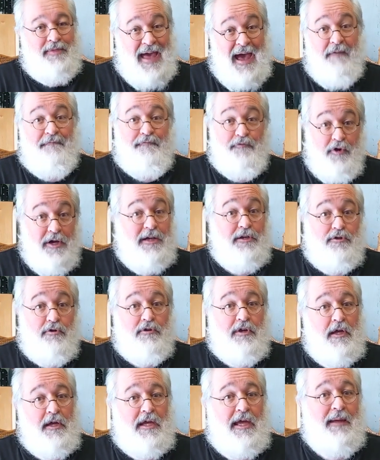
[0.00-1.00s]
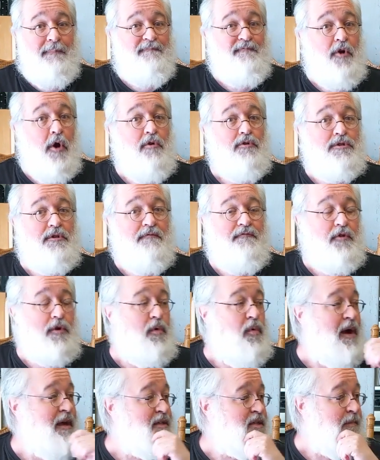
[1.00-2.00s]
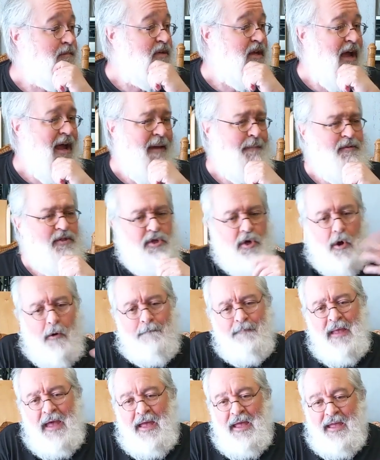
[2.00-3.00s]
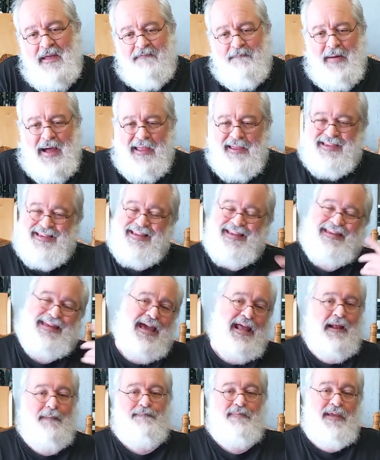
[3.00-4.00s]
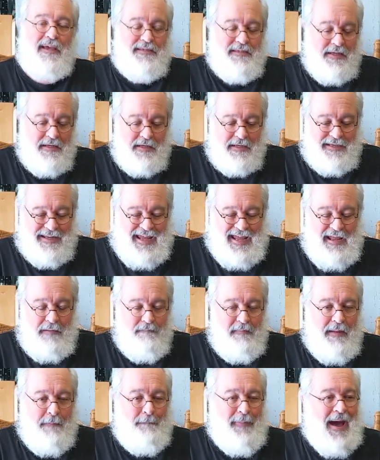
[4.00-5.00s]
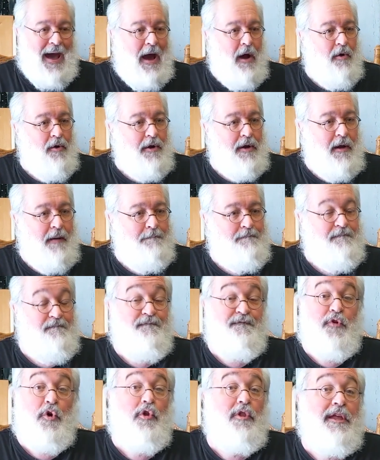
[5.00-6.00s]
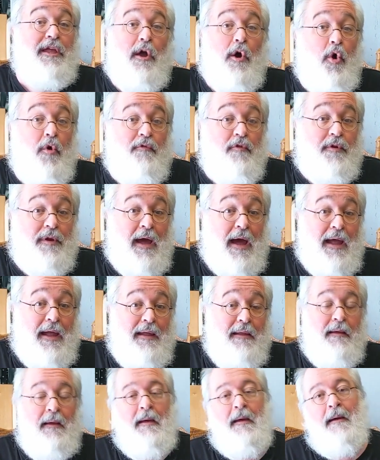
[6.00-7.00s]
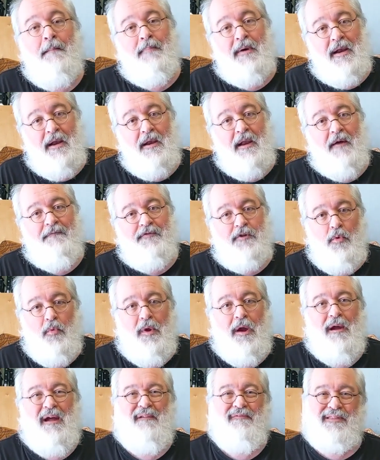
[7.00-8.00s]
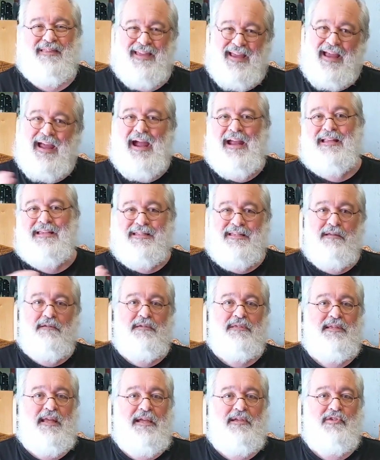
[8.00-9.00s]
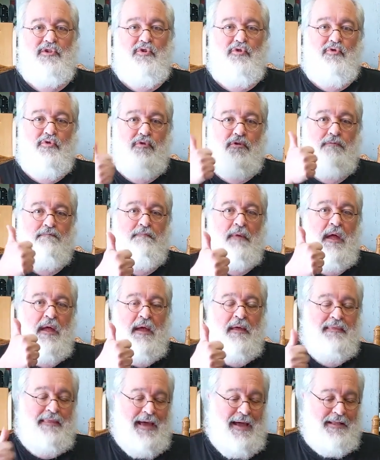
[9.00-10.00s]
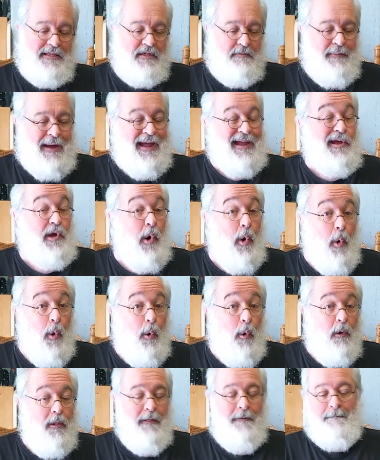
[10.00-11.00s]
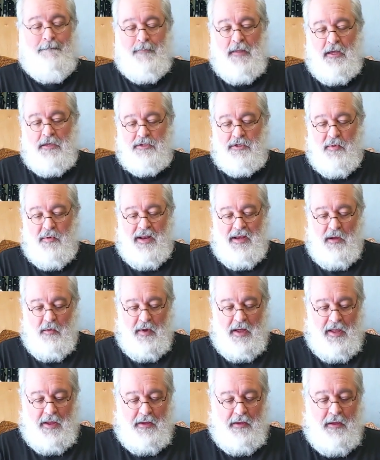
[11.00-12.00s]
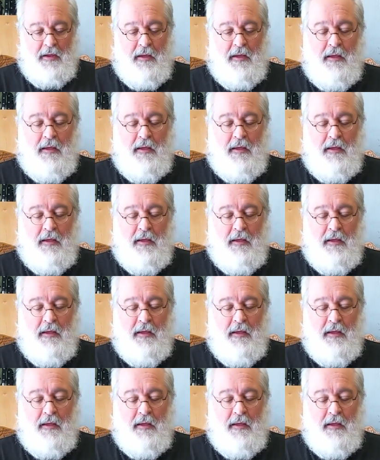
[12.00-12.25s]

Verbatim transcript: that freezer can keep frozen for quite some time. So if my getup doesn't keep me powered up fully overnight, but enough to where everything kind of still stays cool, that's my goal. So anyway,